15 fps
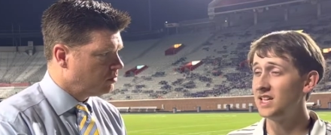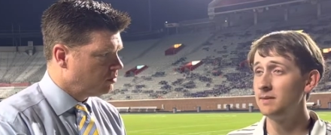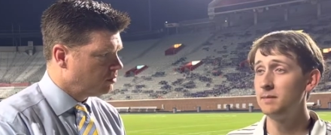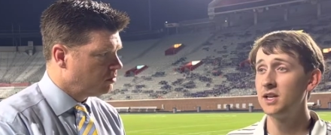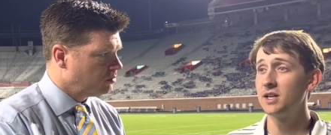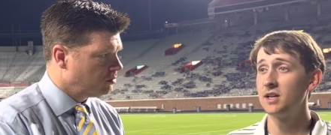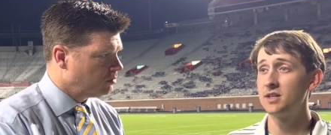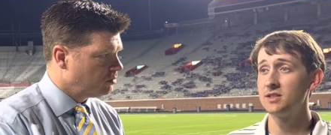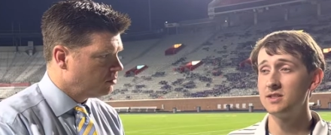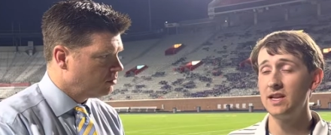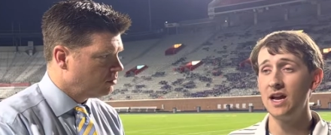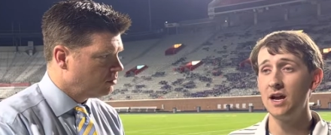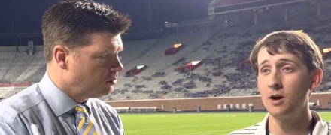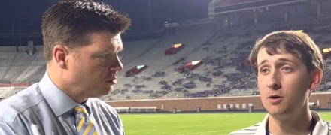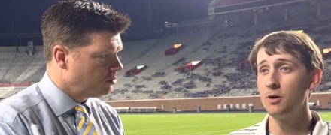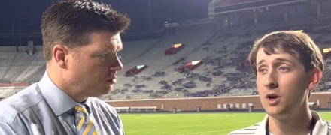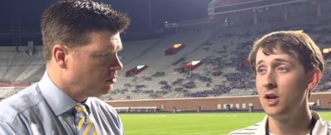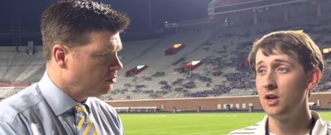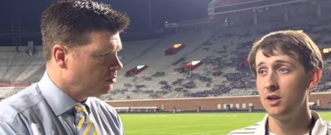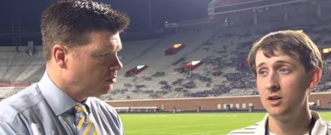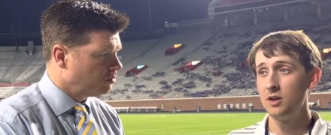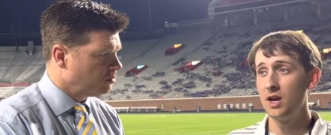Speaker 1: because now
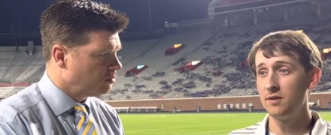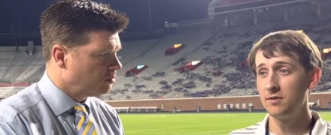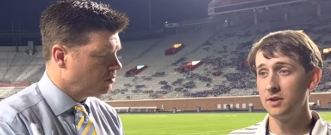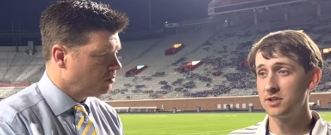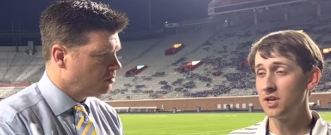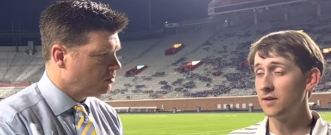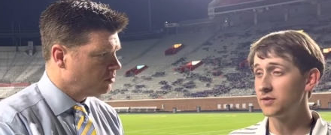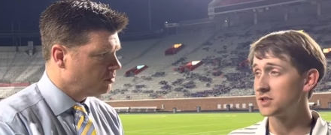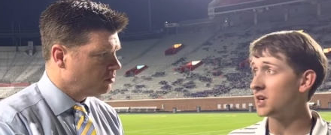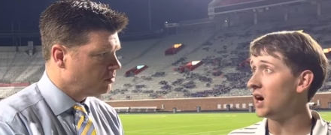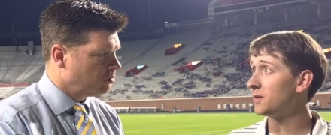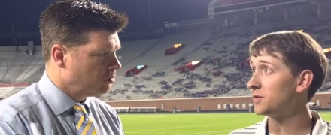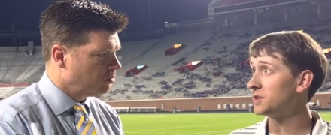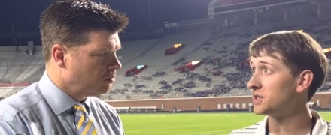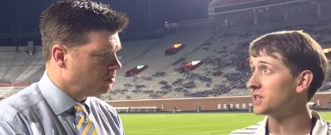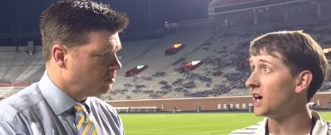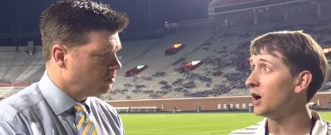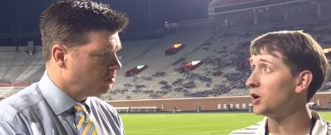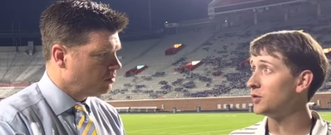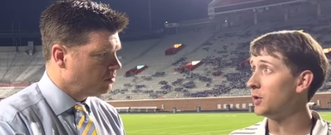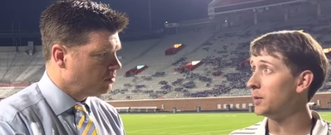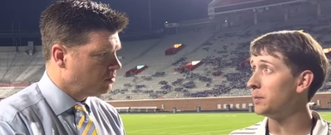you have the toughest conference in college
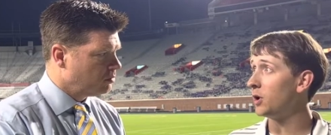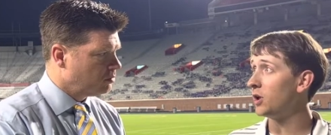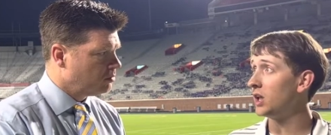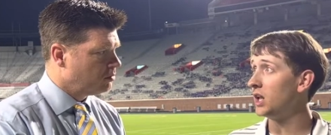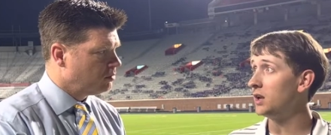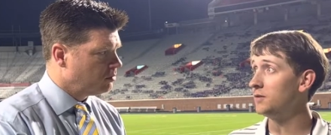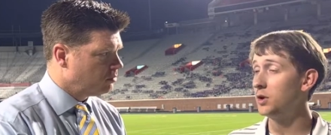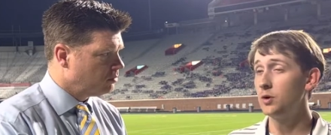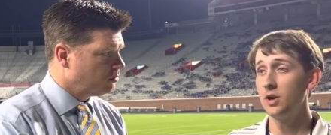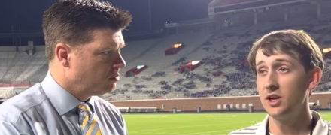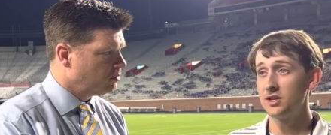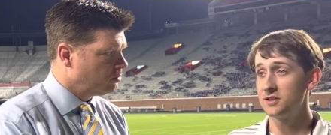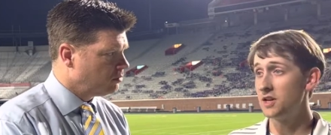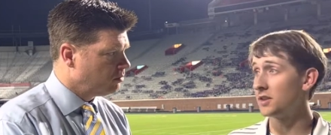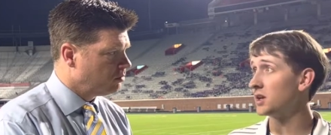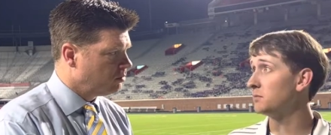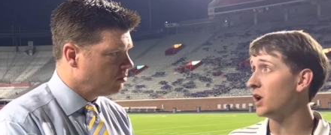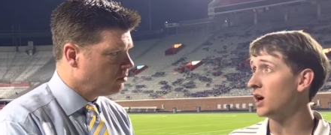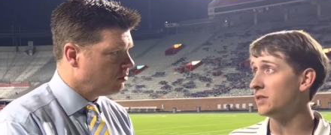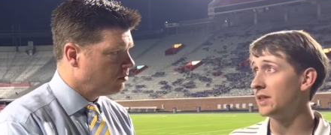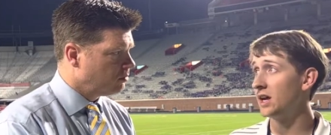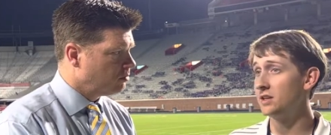football ahead of you, and it's nothing but
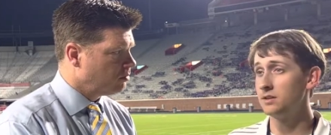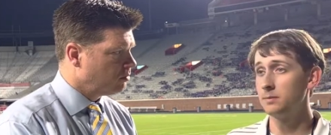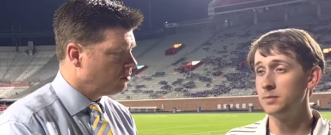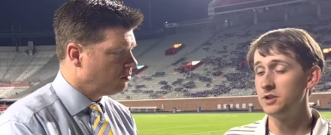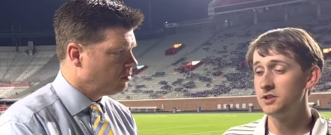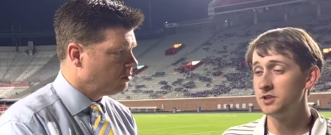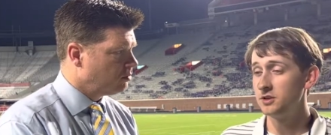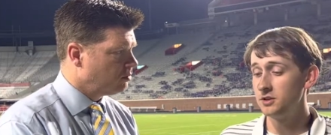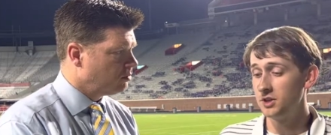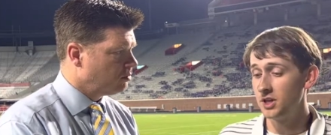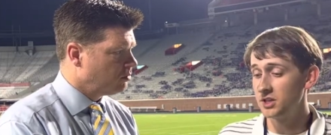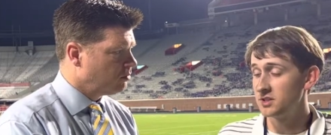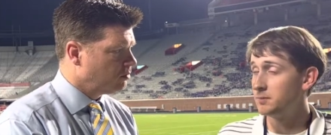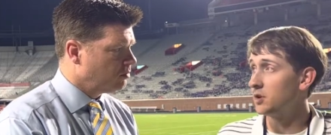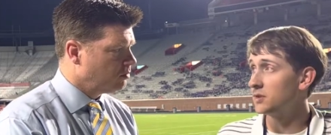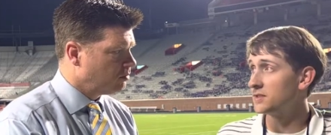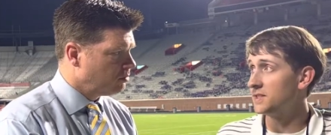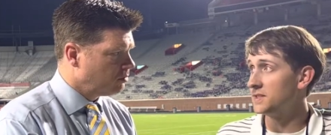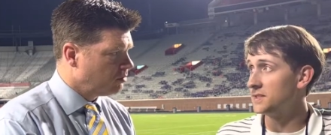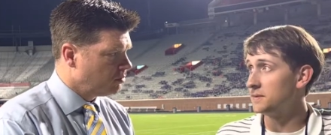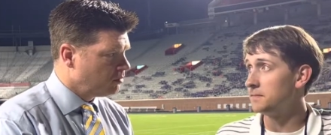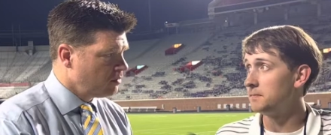that up until you get to bowl
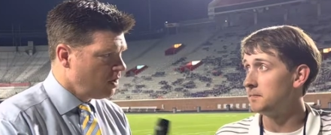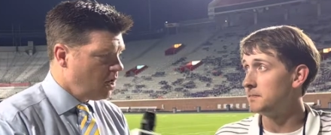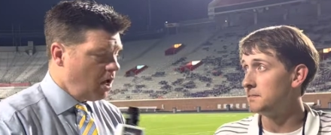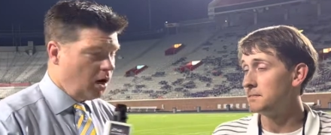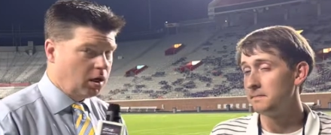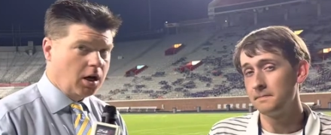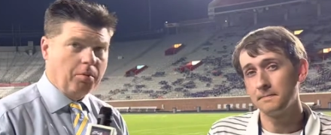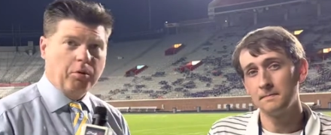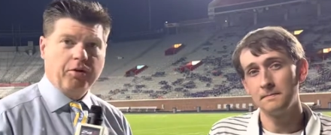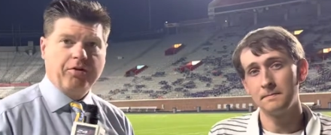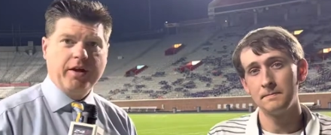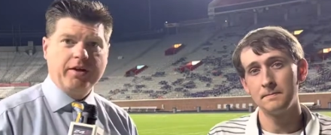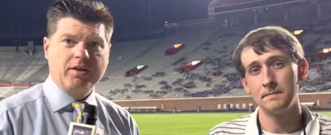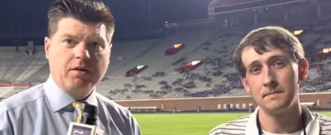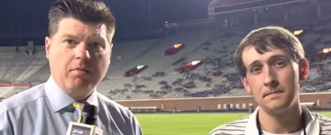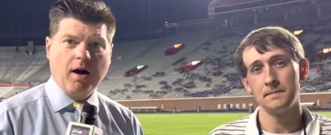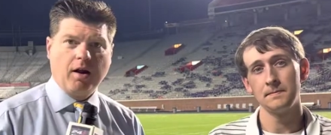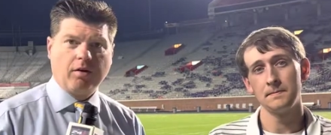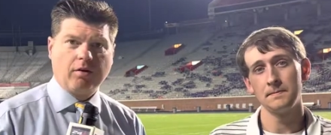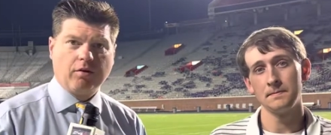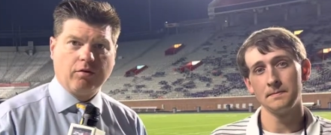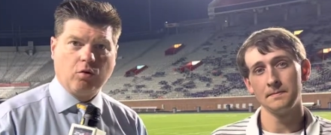season.
Speaker 2: A couple of things to
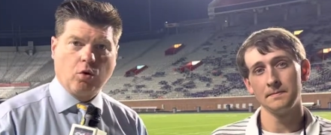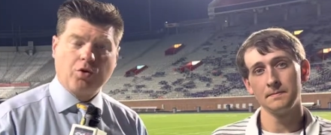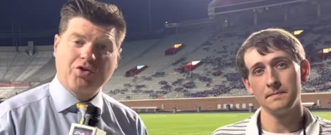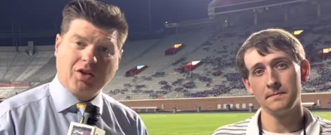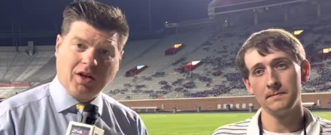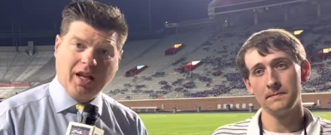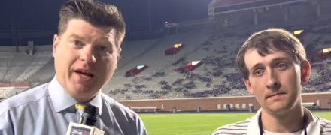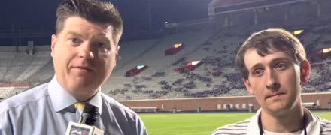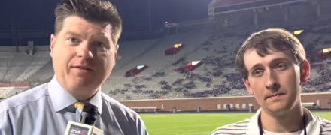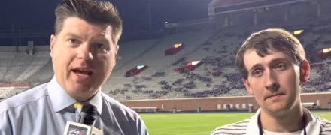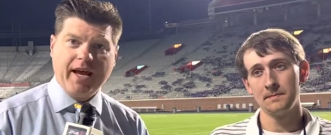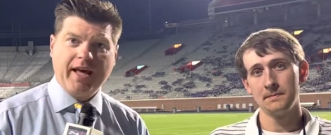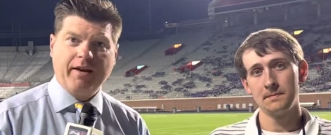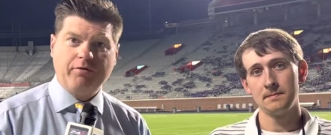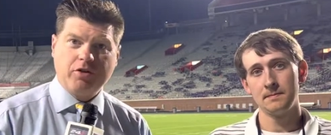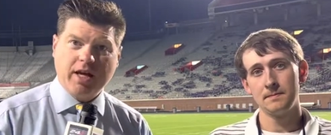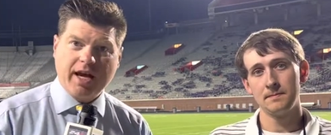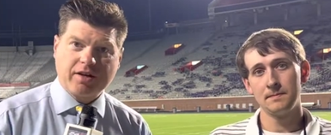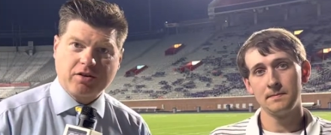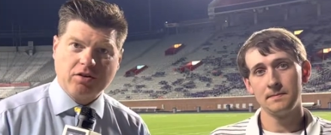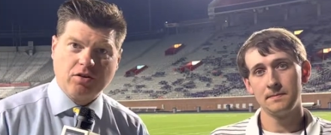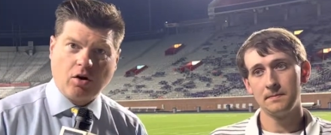monitor, of course, the left hand of
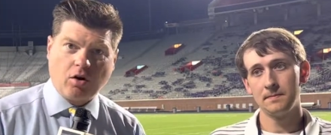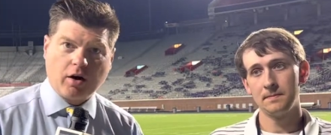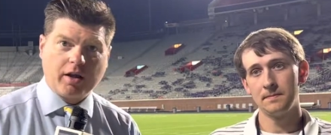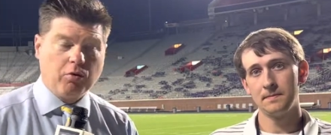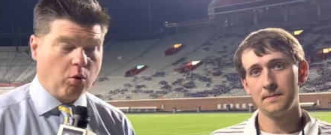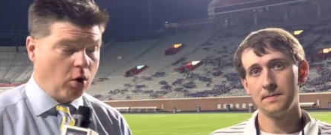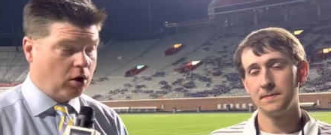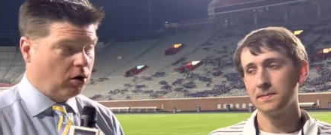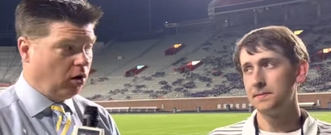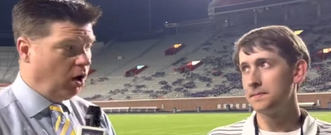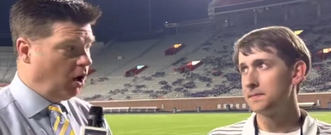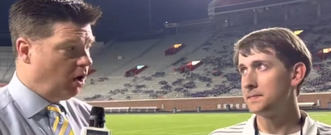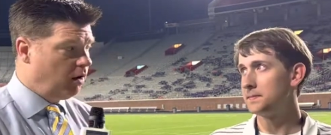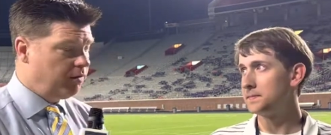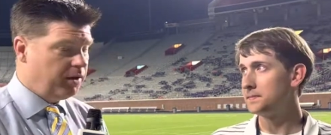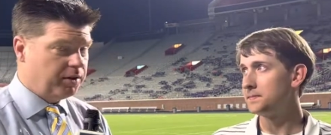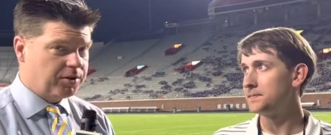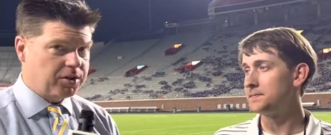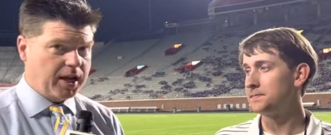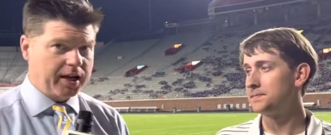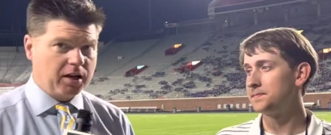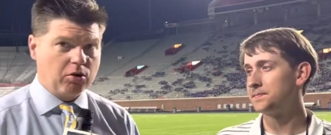Jackson Dart. He wore a glove in the
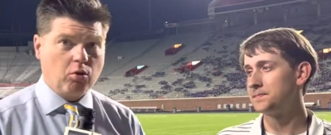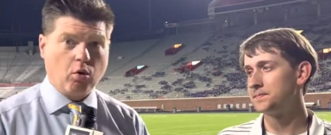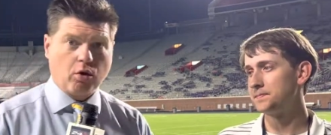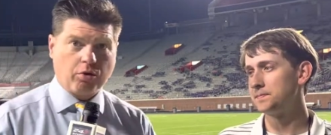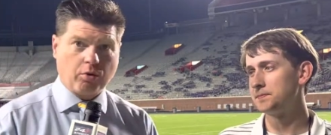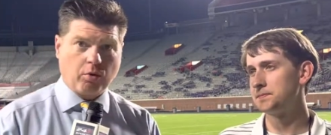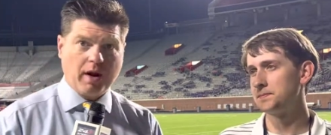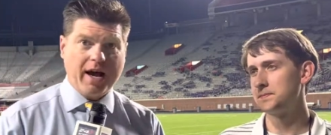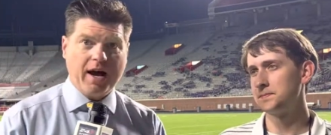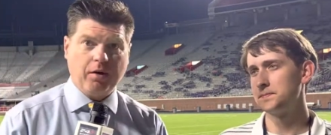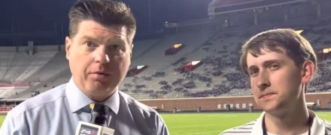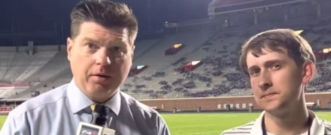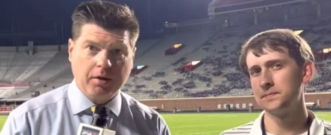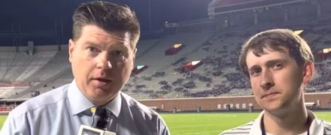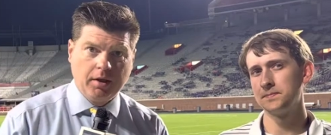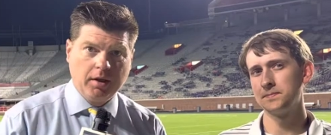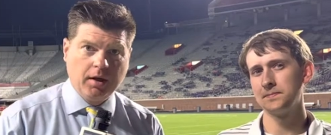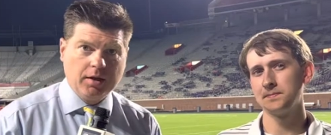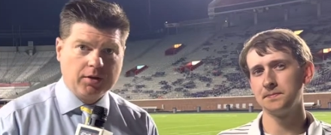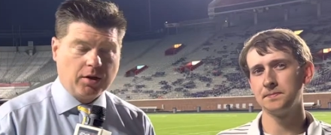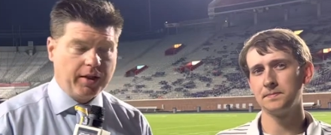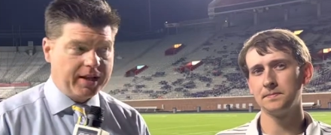second quarter throughout, so that's